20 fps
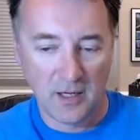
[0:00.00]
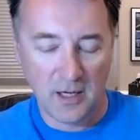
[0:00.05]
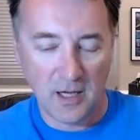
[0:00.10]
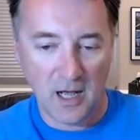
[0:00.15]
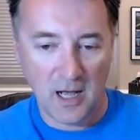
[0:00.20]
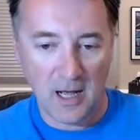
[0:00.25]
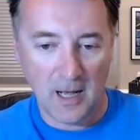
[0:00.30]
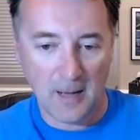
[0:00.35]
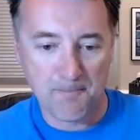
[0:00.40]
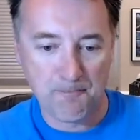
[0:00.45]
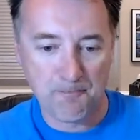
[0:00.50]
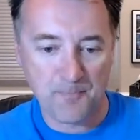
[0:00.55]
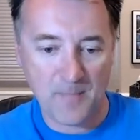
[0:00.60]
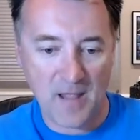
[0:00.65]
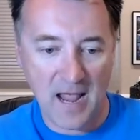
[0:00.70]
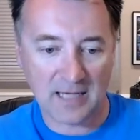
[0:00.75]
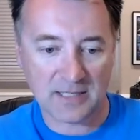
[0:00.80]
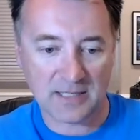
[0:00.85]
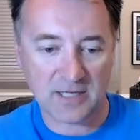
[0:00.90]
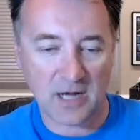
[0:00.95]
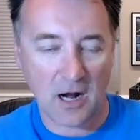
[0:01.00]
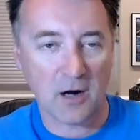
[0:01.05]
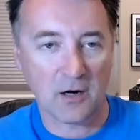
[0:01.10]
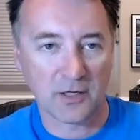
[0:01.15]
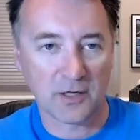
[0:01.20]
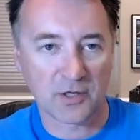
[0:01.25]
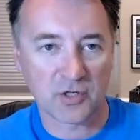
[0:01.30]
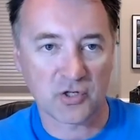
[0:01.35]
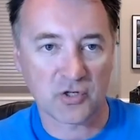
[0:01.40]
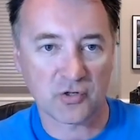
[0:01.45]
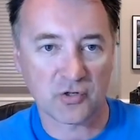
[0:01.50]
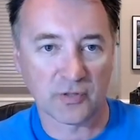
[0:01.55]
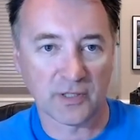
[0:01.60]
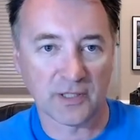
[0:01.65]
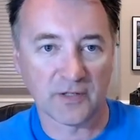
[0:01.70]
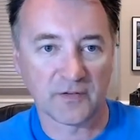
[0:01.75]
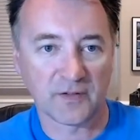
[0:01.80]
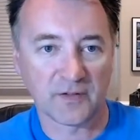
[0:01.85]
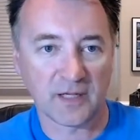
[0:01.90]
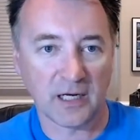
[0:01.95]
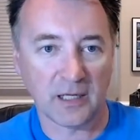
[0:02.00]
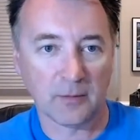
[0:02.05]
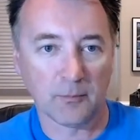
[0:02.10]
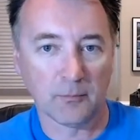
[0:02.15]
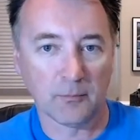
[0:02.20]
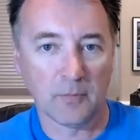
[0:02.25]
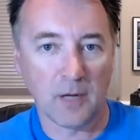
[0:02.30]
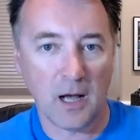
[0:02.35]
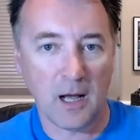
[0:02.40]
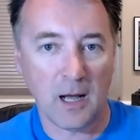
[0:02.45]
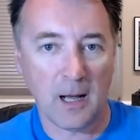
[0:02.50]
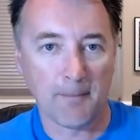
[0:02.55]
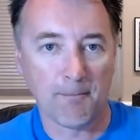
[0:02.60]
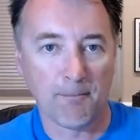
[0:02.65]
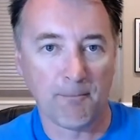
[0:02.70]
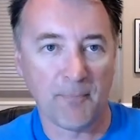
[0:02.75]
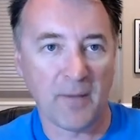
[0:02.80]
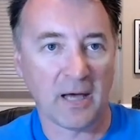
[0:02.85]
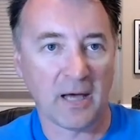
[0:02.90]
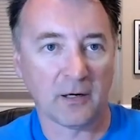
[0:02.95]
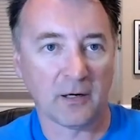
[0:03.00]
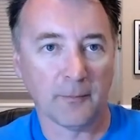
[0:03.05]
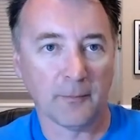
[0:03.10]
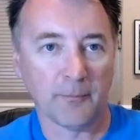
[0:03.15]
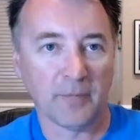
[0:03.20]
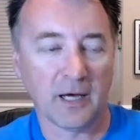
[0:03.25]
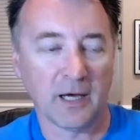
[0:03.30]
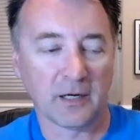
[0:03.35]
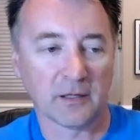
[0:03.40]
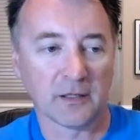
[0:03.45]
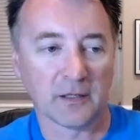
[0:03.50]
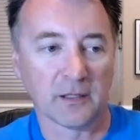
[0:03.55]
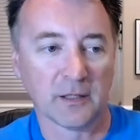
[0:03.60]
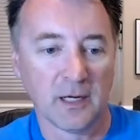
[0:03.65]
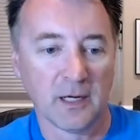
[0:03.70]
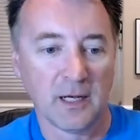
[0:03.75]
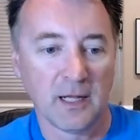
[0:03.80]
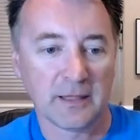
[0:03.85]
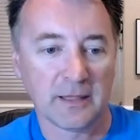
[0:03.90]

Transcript: um, as our industry is getting um, better and better,